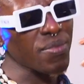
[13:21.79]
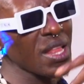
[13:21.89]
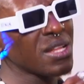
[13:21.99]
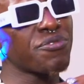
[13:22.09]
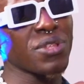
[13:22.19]

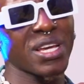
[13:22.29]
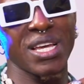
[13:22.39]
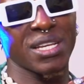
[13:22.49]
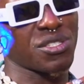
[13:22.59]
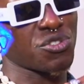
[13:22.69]
And I feel like he
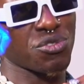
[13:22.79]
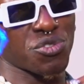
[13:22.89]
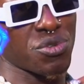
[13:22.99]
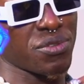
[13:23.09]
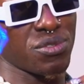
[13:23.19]
had the
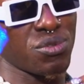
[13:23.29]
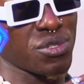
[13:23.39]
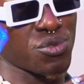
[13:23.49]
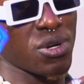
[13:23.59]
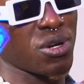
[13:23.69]
strength to do that
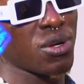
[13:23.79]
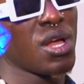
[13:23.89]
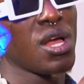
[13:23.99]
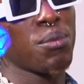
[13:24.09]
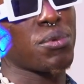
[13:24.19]
as well.
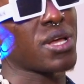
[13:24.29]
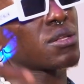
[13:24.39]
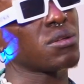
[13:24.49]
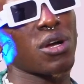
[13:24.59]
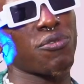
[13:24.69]
We had
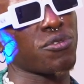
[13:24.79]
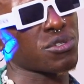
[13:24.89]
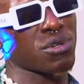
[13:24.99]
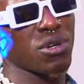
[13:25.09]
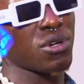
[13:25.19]
to look out for
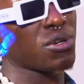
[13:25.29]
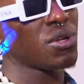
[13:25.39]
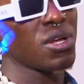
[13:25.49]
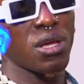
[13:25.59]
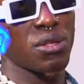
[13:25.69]
his
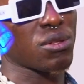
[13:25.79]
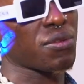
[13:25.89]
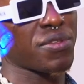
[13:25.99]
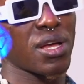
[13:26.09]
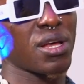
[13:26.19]
girl and all
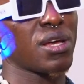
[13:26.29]
of that.